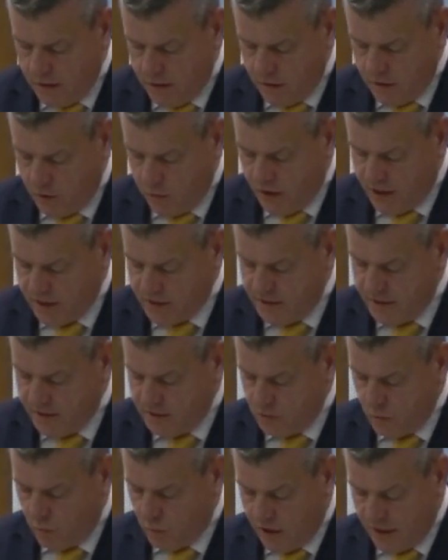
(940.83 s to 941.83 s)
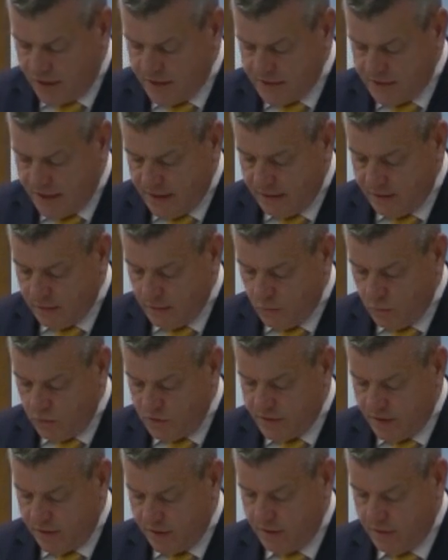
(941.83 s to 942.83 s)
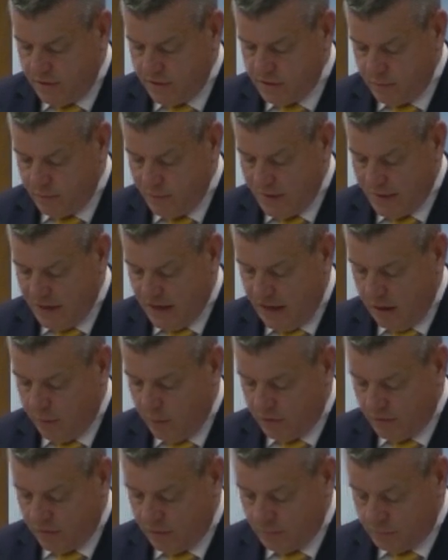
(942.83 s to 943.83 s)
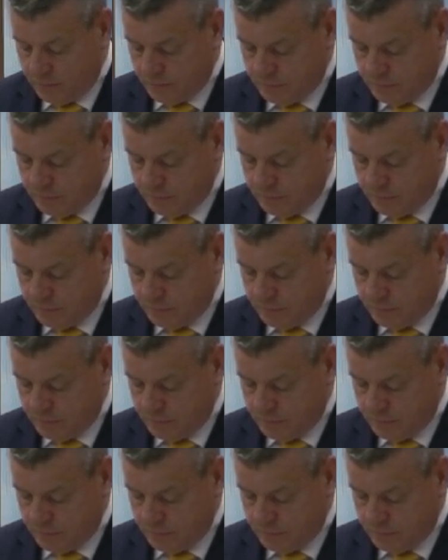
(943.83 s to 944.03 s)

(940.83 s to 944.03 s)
The question is, to what extent was terrorism enabled?"